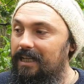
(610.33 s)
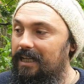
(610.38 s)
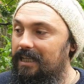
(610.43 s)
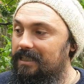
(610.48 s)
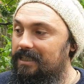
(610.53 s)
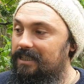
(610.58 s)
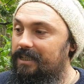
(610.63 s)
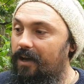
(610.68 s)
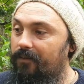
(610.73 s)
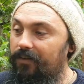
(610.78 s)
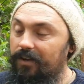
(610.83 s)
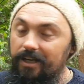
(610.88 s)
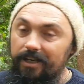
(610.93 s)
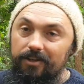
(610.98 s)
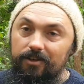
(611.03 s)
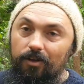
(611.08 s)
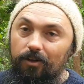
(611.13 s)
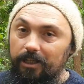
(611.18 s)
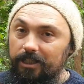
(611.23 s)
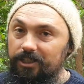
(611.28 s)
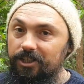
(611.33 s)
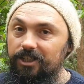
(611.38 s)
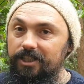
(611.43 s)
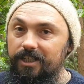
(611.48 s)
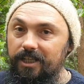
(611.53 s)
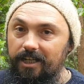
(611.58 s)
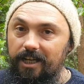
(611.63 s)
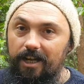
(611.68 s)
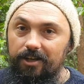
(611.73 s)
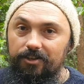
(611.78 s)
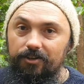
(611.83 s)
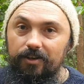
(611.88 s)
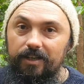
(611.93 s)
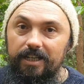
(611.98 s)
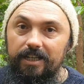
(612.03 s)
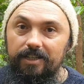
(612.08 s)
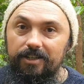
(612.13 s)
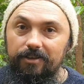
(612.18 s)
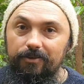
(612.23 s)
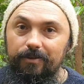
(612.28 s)
and stuff, and acknowledging the
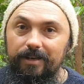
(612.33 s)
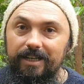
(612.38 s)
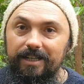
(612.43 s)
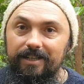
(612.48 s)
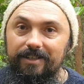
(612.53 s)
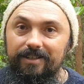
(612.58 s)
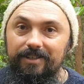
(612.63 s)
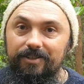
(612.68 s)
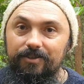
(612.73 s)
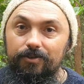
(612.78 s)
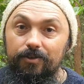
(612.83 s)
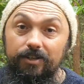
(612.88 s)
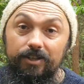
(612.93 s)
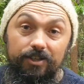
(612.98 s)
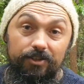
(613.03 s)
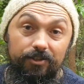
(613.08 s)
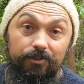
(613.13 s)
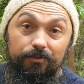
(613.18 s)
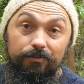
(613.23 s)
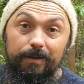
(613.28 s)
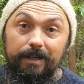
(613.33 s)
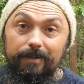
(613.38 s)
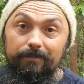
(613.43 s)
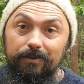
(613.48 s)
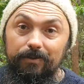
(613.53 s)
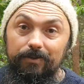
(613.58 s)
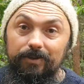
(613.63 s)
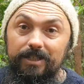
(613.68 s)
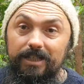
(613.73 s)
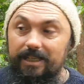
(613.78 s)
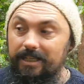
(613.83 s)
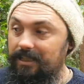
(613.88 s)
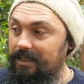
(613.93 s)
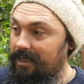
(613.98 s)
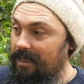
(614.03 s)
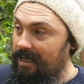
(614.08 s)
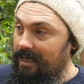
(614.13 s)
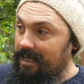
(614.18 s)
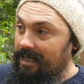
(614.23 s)
country that you're in, traditional peoples and